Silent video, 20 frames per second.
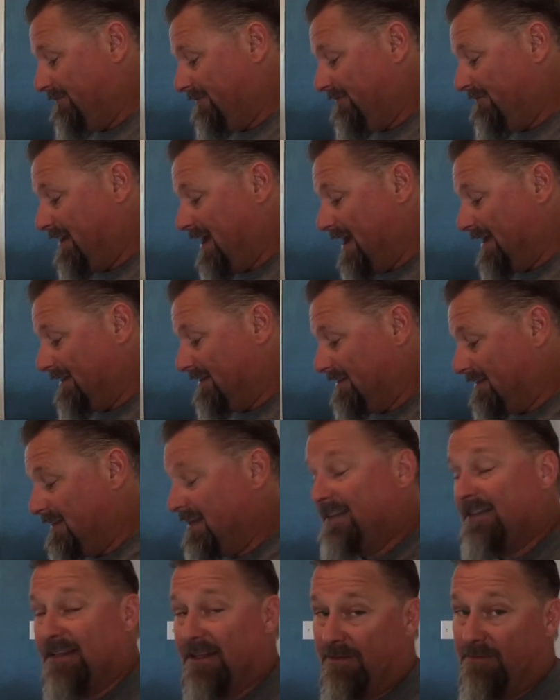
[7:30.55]
In fact,
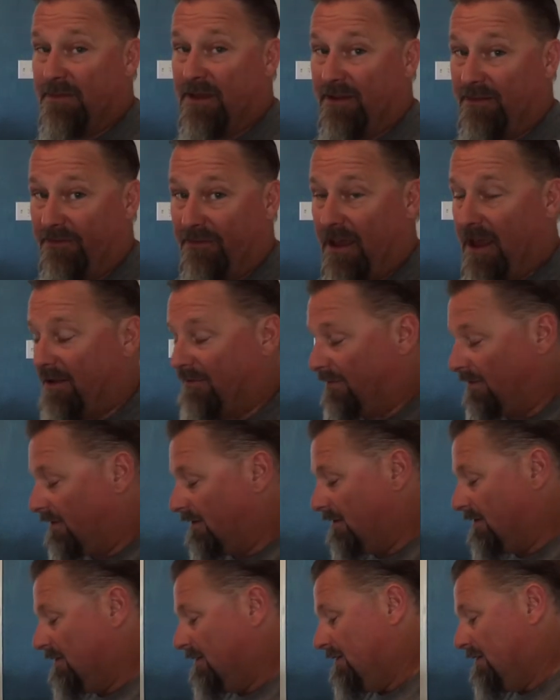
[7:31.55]
he did me a
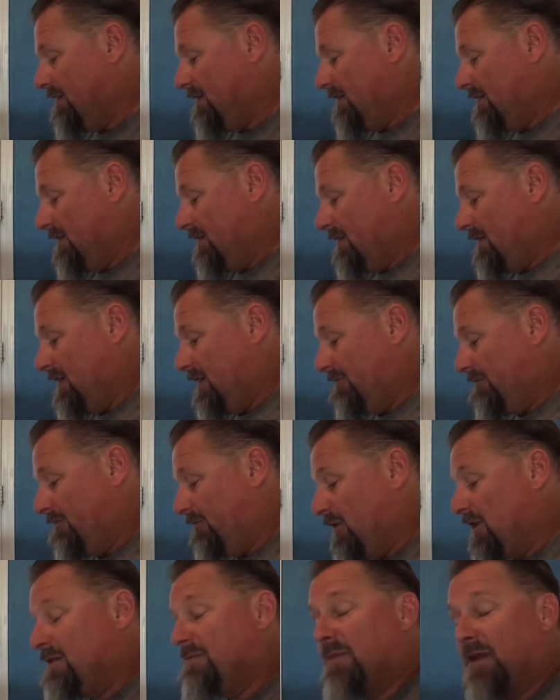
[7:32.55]
favor. He
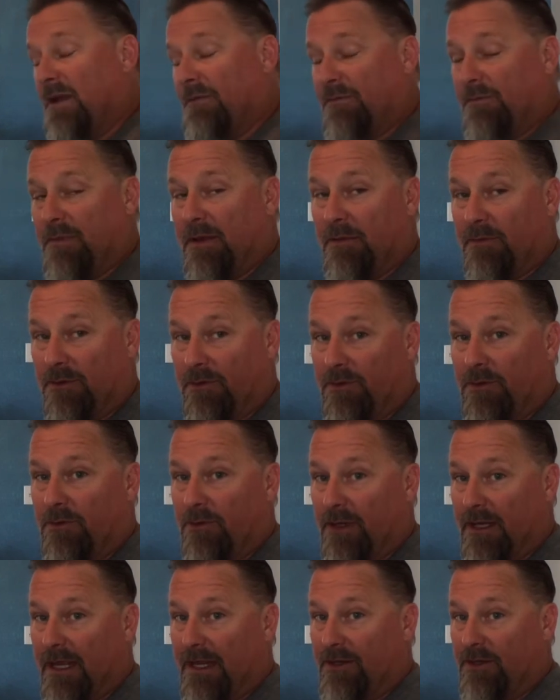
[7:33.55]
freed me up to be able to do
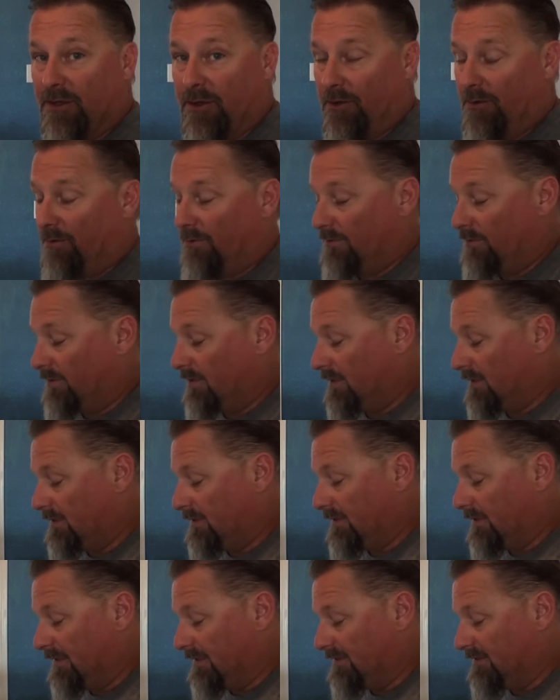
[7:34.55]
what I do.
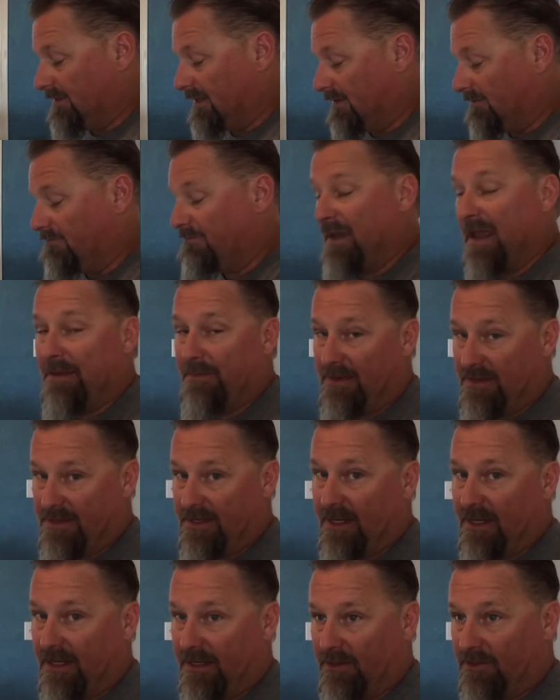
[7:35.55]
Instead of
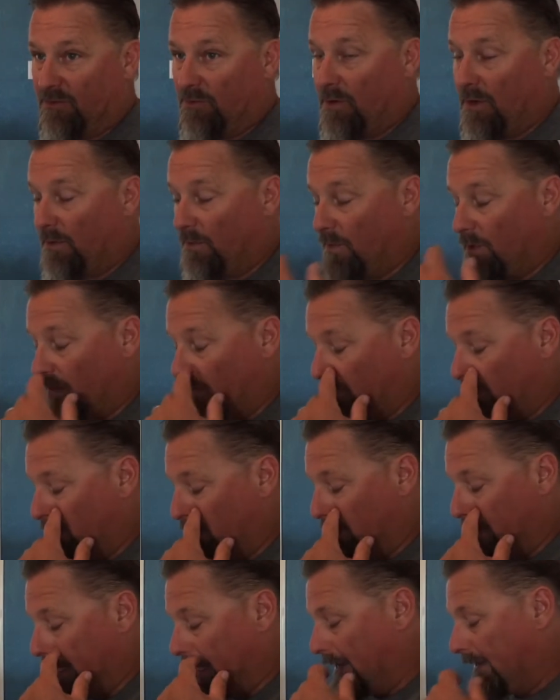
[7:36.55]
babysitting a 21 year old
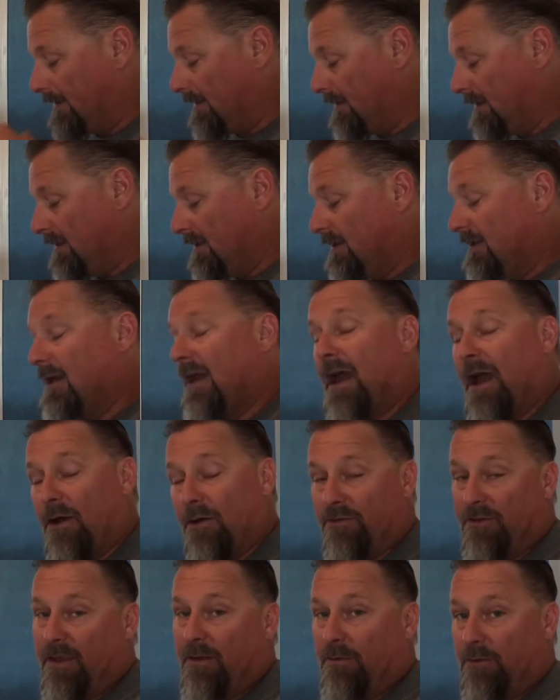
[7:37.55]
man, I
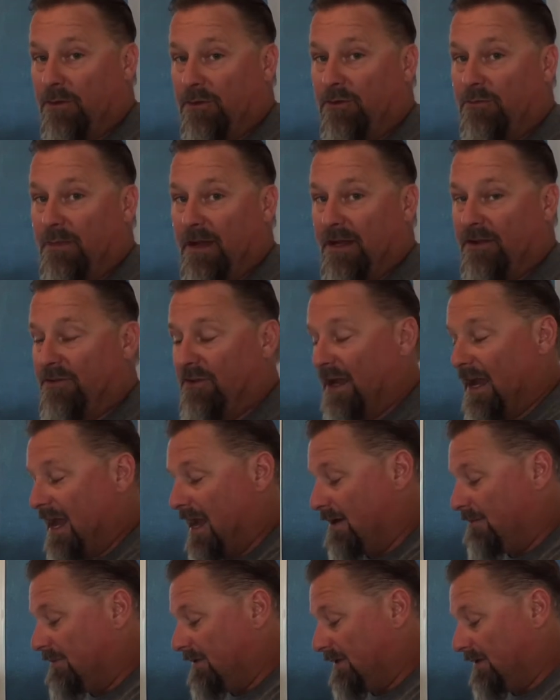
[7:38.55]
was able to do my job.